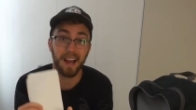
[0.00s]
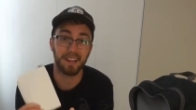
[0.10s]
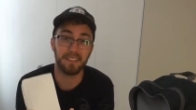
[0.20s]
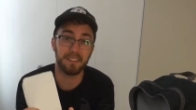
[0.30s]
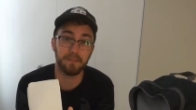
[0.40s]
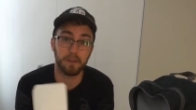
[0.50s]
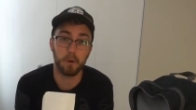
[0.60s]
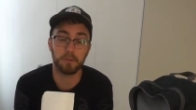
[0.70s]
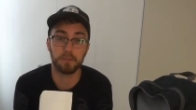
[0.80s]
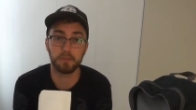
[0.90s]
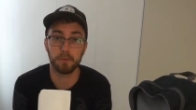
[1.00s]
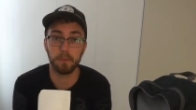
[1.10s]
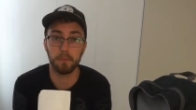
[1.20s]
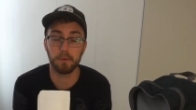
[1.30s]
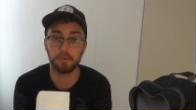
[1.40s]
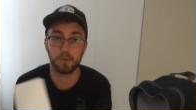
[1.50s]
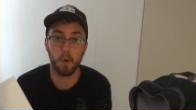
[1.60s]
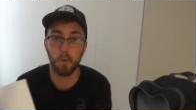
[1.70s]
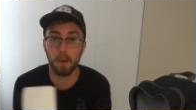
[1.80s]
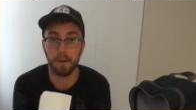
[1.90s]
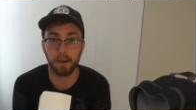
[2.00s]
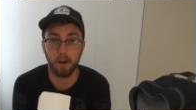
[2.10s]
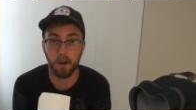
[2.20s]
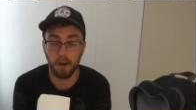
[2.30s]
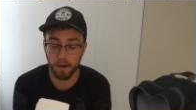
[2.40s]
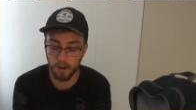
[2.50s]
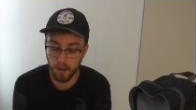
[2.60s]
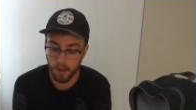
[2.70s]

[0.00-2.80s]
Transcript: I can leave notes just so people don't tow away my car.